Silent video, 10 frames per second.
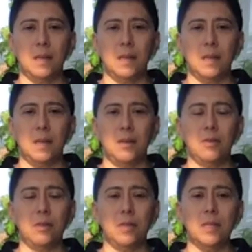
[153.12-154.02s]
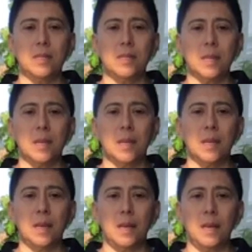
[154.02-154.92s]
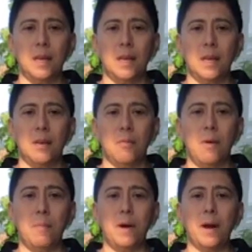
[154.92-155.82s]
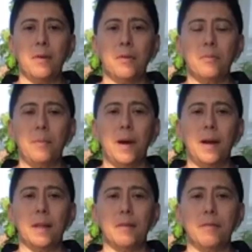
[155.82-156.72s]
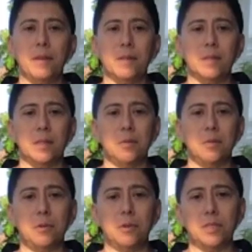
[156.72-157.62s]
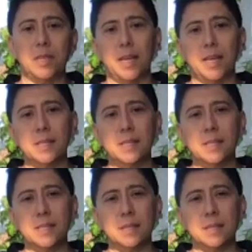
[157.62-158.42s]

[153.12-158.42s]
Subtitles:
Notice what part of your body feels a little more tense.